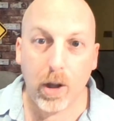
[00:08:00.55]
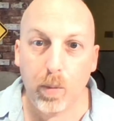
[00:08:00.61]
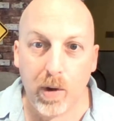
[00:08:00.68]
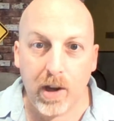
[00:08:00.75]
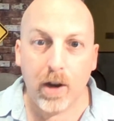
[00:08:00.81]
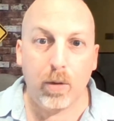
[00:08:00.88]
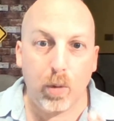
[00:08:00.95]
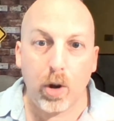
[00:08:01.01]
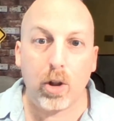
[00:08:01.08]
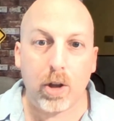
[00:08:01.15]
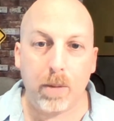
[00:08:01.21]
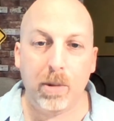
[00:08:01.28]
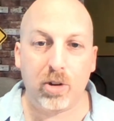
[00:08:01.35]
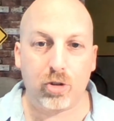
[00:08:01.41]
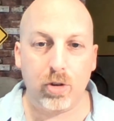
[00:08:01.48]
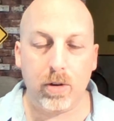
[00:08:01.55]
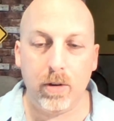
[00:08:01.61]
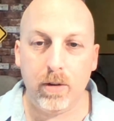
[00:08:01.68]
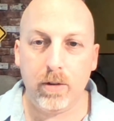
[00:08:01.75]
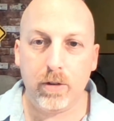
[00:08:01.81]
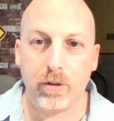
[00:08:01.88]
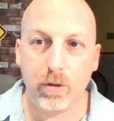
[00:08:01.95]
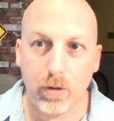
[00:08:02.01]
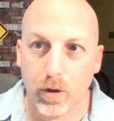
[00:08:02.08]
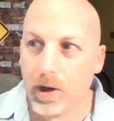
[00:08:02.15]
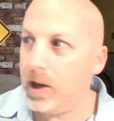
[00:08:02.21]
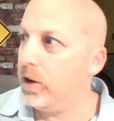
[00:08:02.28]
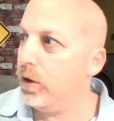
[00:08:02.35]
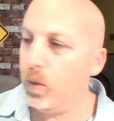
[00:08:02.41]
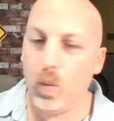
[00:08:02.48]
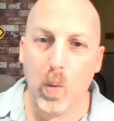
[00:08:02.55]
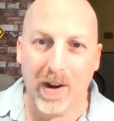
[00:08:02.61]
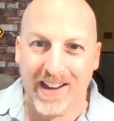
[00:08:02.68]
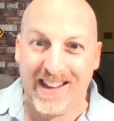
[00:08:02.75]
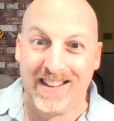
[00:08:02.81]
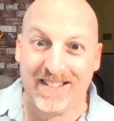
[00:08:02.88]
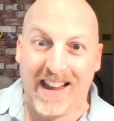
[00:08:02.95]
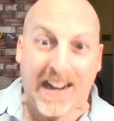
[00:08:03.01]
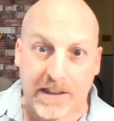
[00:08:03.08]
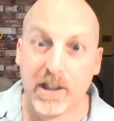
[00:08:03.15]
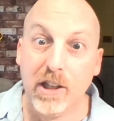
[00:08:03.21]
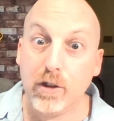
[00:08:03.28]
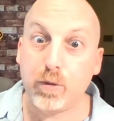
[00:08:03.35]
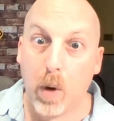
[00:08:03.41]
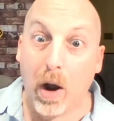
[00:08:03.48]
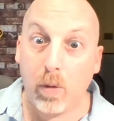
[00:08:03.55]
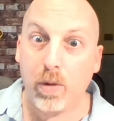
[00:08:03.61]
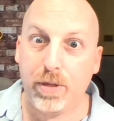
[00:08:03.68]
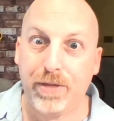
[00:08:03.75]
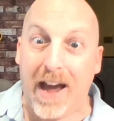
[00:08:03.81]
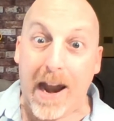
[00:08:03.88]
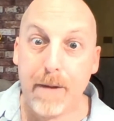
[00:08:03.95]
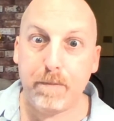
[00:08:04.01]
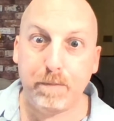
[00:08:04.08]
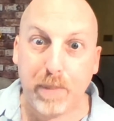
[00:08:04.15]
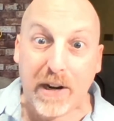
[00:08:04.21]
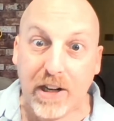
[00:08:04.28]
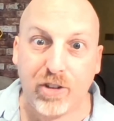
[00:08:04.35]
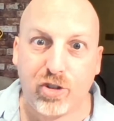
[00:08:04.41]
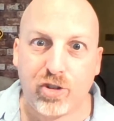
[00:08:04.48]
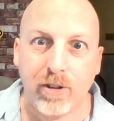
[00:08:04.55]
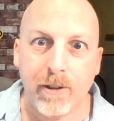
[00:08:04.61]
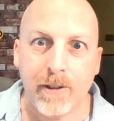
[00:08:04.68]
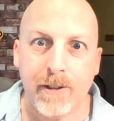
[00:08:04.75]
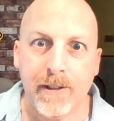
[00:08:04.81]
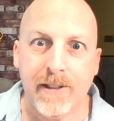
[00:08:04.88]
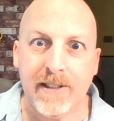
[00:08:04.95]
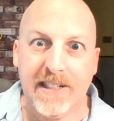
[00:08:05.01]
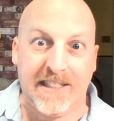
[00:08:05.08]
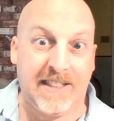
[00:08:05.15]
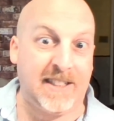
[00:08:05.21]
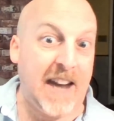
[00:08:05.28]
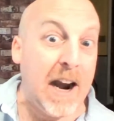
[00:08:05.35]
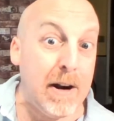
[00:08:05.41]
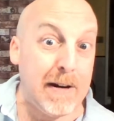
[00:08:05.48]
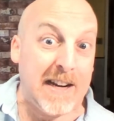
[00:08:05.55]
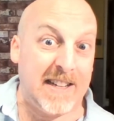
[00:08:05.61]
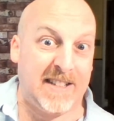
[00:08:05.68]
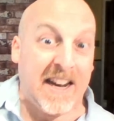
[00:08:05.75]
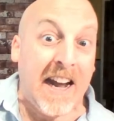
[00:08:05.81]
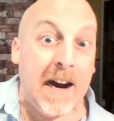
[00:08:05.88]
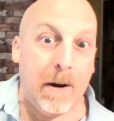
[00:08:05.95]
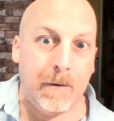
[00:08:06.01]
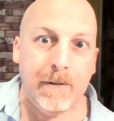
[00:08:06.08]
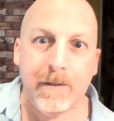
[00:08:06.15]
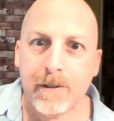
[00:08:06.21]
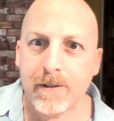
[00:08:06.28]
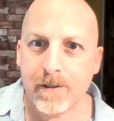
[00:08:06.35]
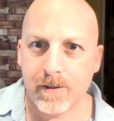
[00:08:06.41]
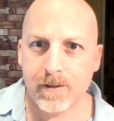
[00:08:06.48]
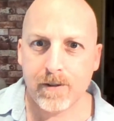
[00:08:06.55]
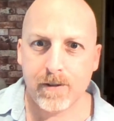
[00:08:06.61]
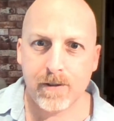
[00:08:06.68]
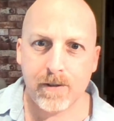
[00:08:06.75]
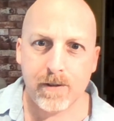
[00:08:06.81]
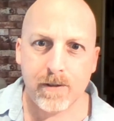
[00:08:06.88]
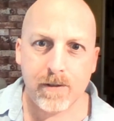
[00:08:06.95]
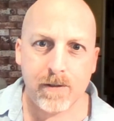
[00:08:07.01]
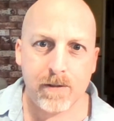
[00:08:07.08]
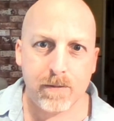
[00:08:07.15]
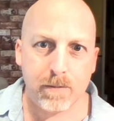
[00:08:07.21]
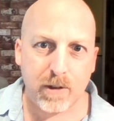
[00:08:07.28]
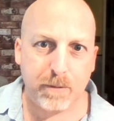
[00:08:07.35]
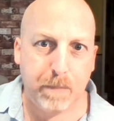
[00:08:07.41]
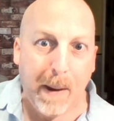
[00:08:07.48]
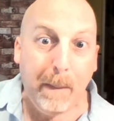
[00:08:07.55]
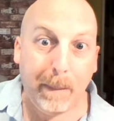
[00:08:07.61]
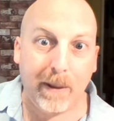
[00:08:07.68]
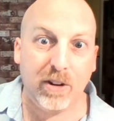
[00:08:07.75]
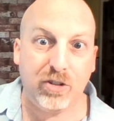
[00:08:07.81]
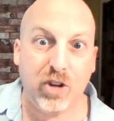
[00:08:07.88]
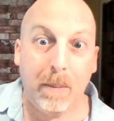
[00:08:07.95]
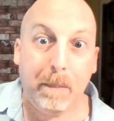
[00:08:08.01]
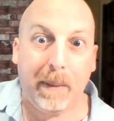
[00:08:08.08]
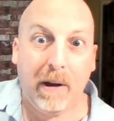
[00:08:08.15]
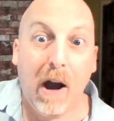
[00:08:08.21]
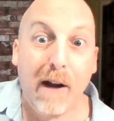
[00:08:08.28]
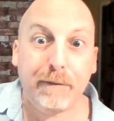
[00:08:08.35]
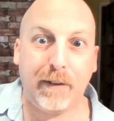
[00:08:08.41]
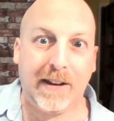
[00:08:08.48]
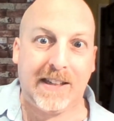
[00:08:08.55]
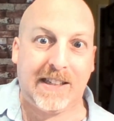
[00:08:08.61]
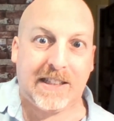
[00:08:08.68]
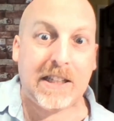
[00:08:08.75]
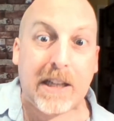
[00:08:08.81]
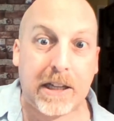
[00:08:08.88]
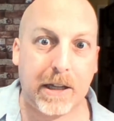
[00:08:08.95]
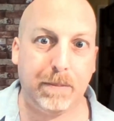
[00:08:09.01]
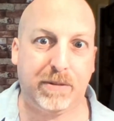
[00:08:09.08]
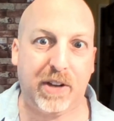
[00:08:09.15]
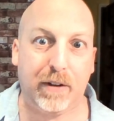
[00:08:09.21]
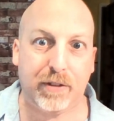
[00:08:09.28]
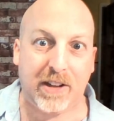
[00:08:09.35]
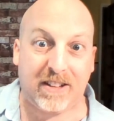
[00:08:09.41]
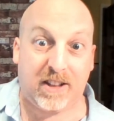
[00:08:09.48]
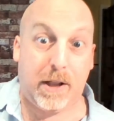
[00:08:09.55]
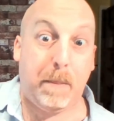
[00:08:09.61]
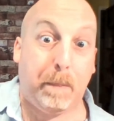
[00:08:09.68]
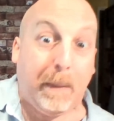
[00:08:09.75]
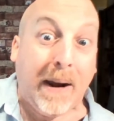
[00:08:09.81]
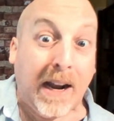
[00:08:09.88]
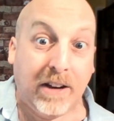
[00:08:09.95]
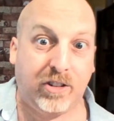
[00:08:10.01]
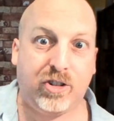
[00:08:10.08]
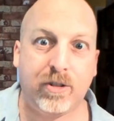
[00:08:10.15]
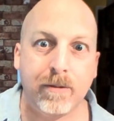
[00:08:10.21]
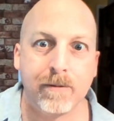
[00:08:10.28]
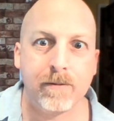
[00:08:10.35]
we need a royal commission to look into what exactly is wrong with that bridge and tear it down. Because people are jumping off it and killing themselves. It's the bridge!